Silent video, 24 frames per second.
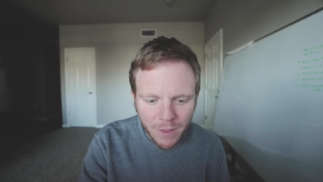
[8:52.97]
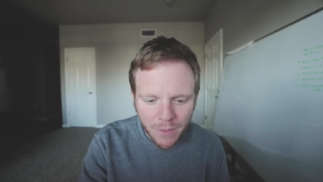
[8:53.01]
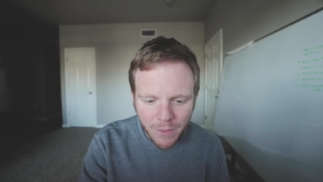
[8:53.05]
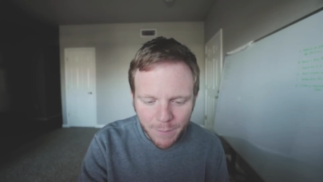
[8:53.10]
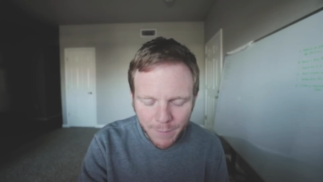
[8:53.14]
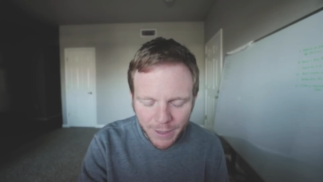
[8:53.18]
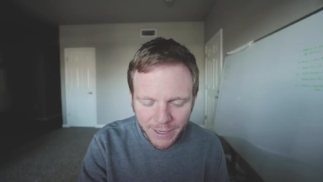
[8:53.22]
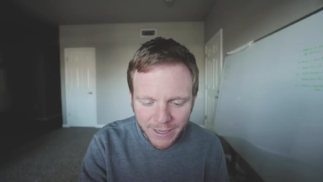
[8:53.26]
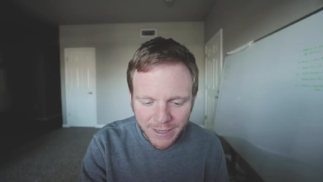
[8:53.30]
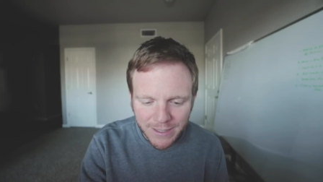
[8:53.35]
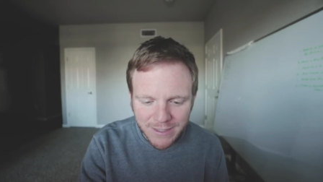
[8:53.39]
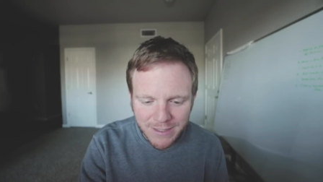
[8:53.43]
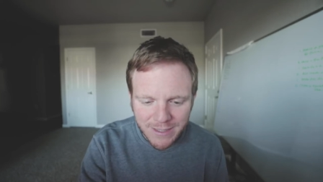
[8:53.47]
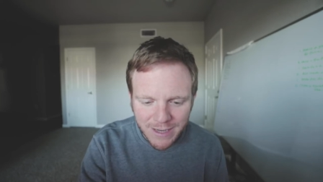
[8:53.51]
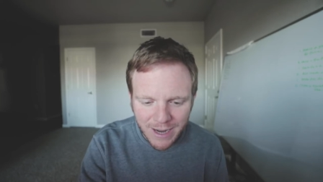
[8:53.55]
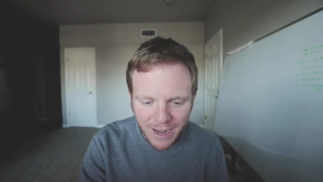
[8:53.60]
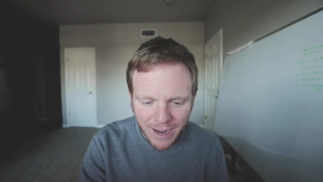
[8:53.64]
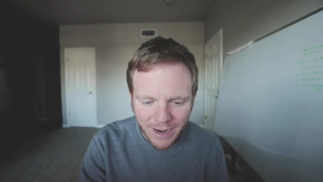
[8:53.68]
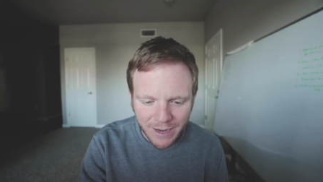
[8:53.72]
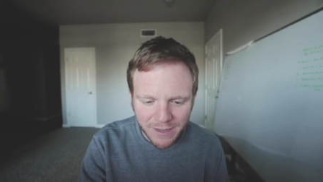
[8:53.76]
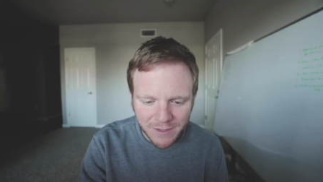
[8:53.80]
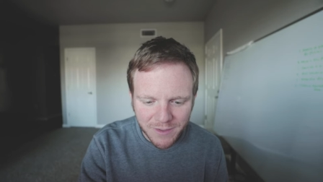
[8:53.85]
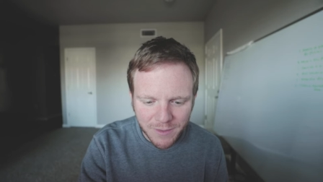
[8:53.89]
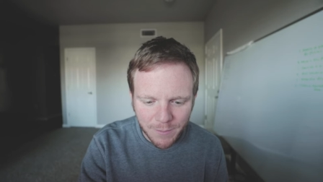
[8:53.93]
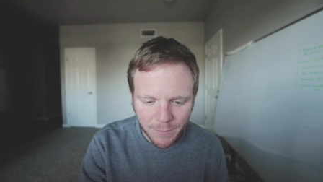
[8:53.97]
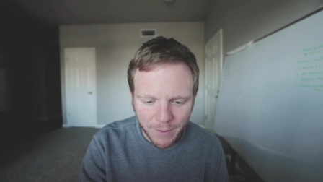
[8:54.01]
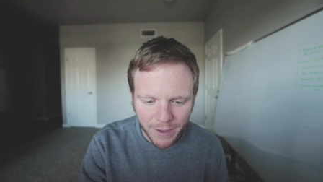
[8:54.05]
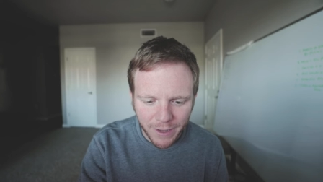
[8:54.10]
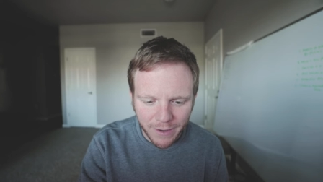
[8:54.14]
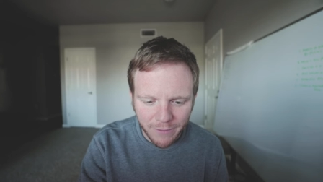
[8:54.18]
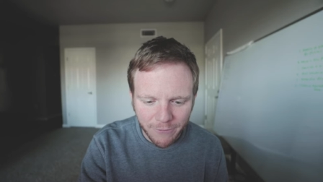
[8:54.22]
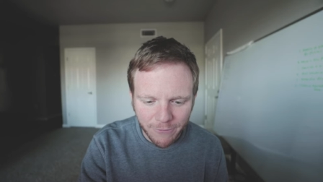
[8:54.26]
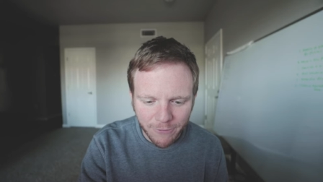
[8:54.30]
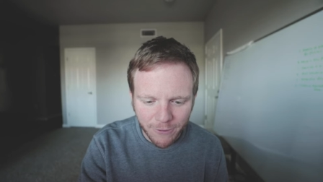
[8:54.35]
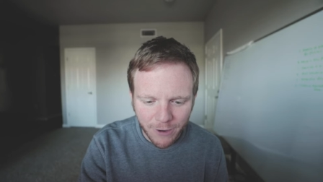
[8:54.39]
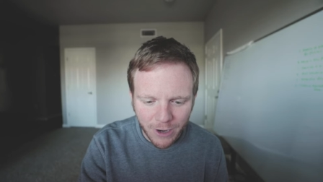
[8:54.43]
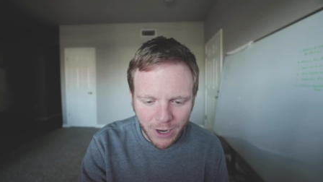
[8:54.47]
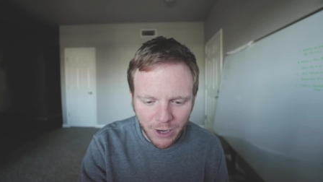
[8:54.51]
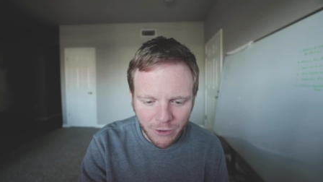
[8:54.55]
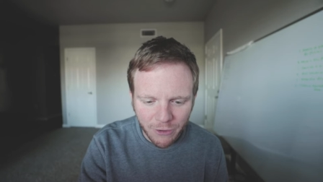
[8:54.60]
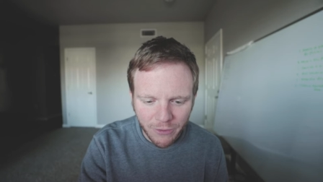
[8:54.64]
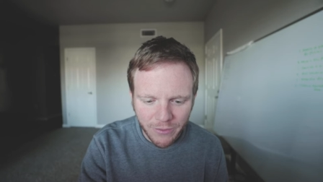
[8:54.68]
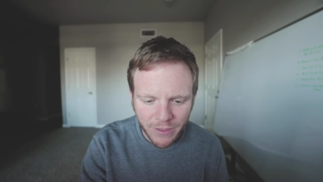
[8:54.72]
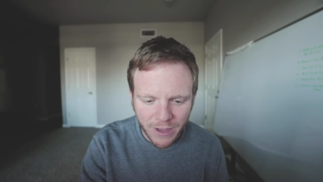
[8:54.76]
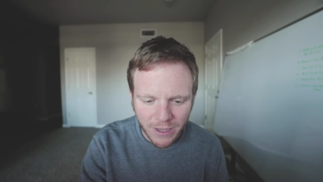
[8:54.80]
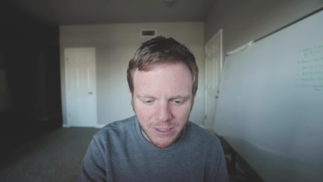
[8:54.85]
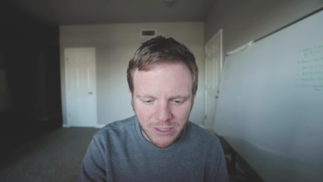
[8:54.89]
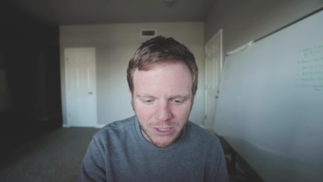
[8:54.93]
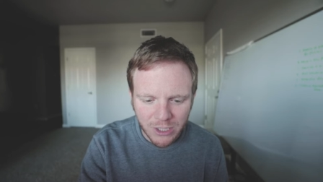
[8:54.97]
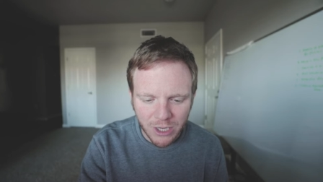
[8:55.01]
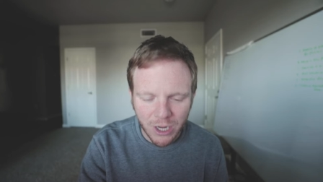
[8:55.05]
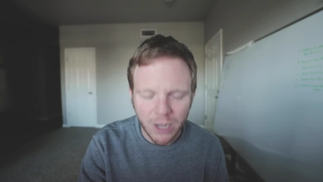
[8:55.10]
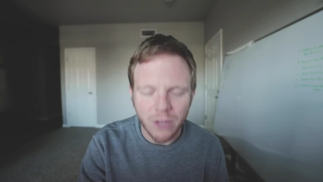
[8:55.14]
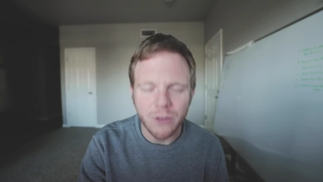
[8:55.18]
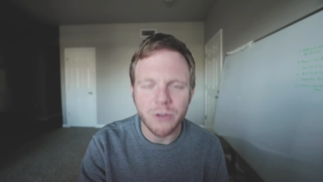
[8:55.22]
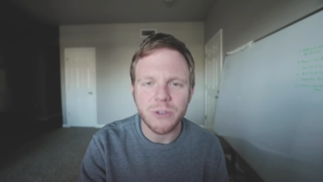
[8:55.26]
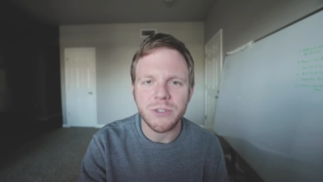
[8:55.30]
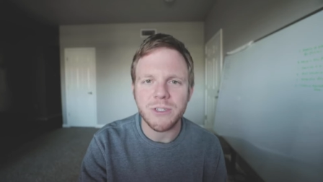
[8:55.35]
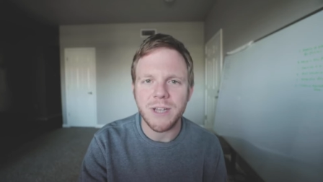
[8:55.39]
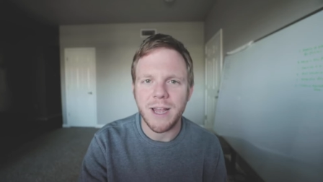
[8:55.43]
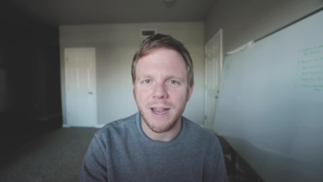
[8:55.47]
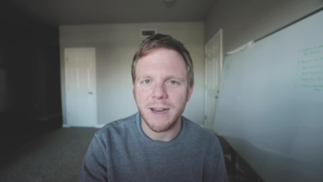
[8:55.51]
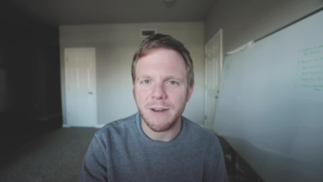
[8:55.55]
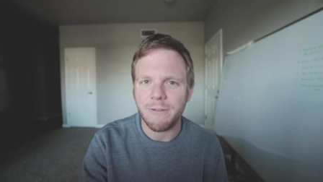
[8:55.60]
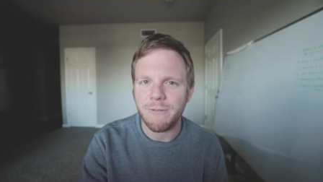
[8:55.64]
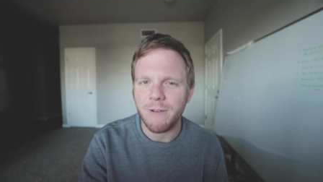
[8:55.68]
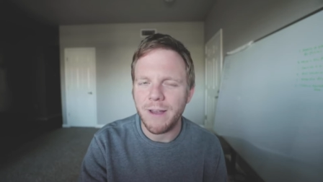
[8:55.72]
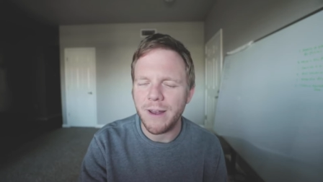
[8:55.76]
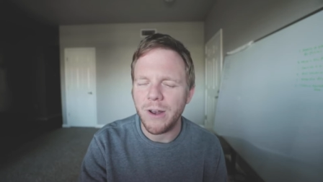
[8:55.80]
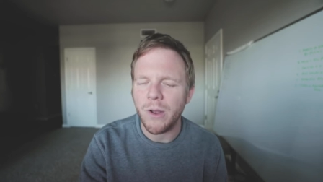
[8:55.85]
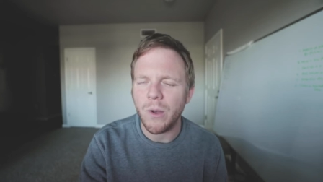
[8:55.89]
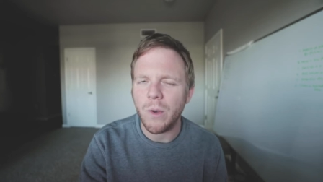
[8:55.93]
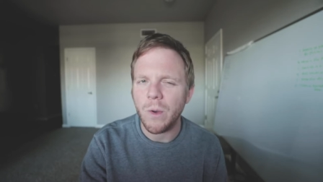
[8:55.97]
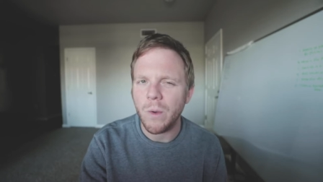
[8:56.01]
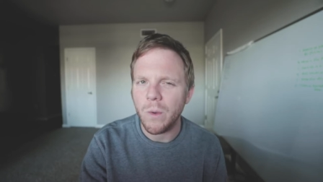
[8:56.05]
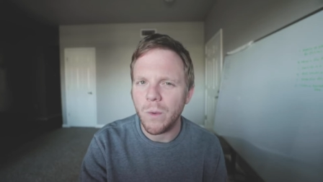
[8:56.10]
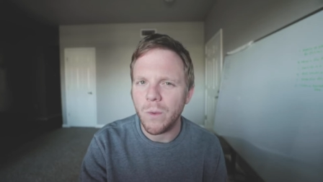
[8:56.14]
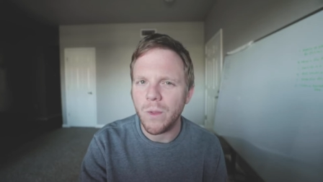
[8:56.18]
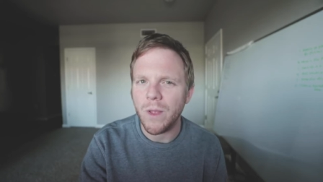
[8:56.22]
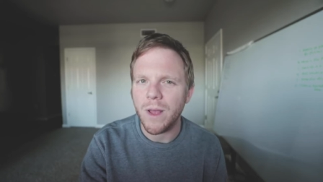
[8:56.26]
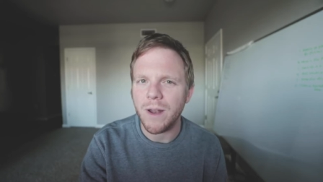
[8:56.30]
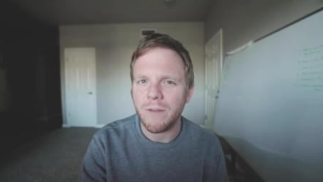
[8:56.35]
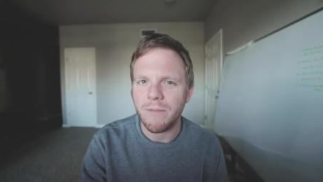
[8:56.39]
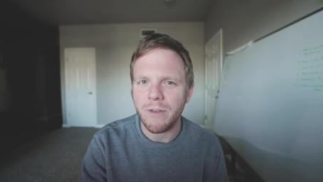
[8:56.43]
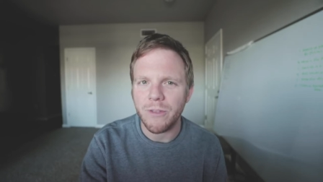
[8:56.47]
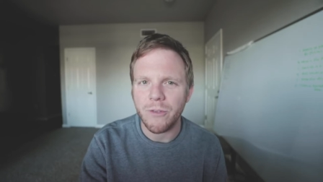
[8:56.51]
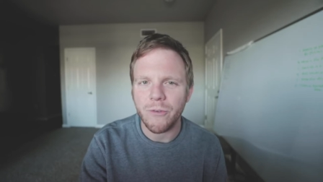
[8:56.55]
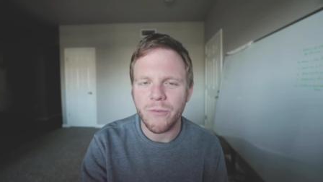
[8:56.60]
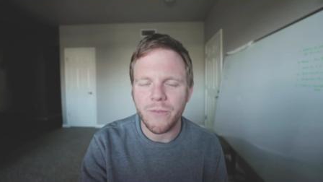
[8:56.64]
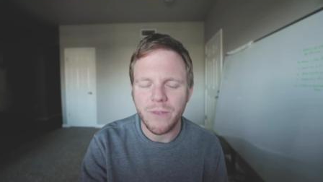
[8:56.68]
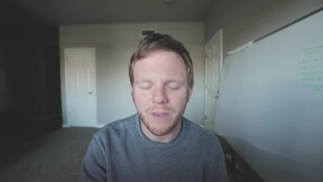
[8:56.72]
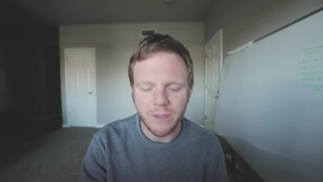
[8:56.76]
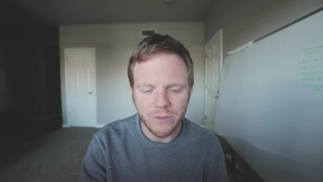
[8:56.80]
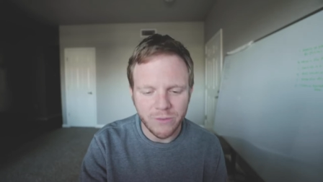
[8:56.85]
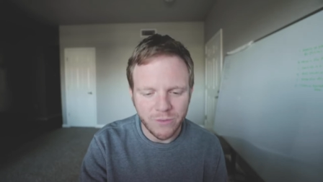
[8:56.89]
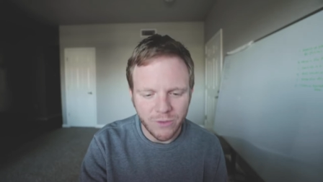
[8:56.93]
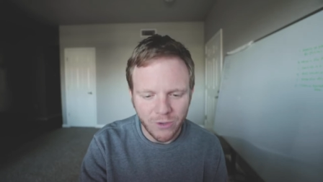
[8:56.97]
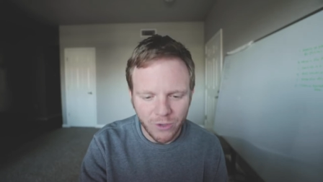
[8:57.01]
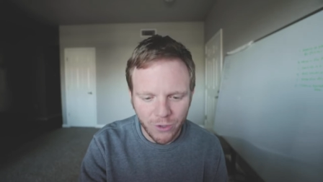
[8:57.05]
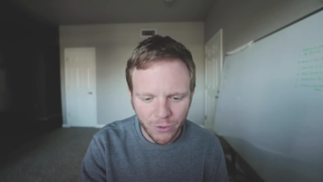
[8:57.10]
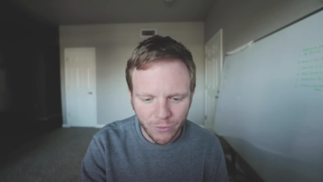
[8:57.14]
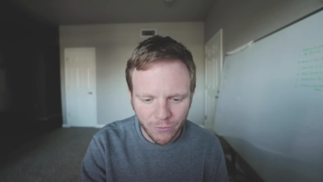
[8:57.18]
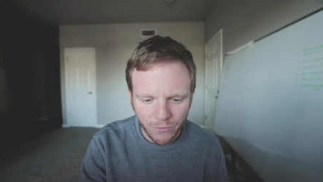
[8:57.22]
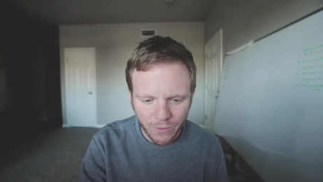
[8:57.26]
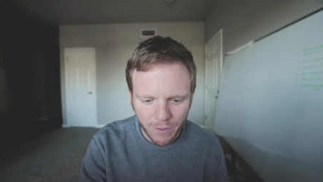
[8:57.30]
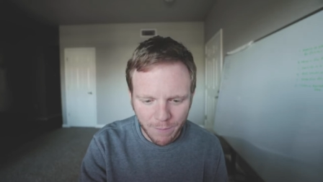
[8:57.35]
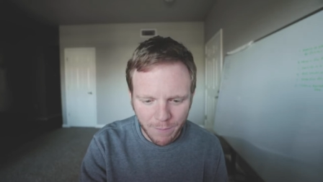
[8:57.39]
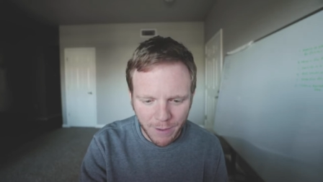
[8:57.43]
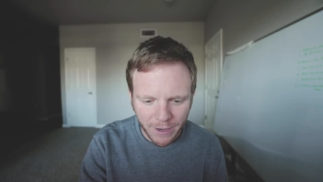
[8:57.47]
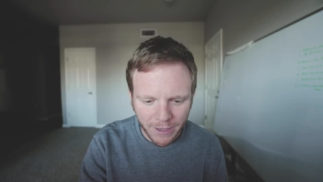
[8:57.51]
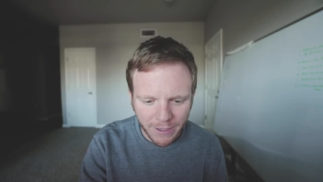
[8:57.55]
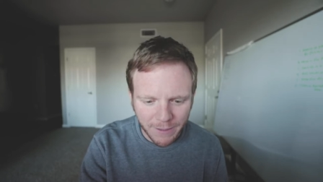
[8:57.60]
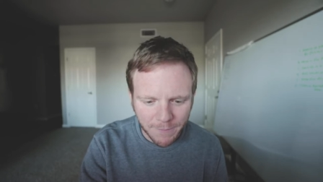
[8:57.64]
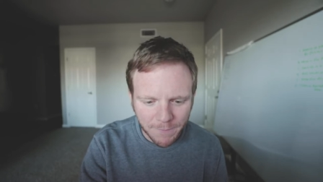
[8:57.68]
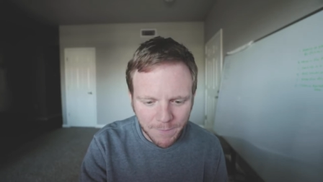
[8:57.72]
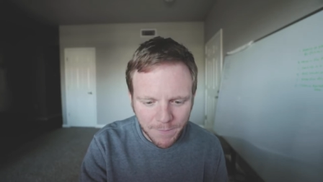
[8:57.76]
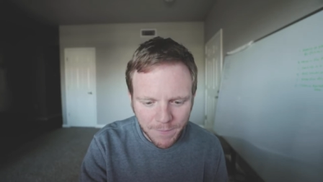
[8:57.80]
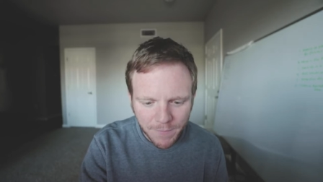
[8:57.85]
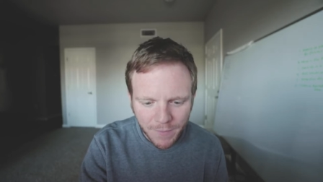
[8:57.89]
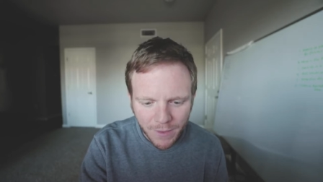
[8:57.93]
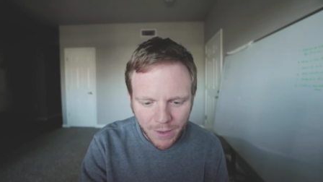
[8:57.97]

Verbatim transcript: The money is nice, but for $100,000, I could find a whole lot of other things to do for the money.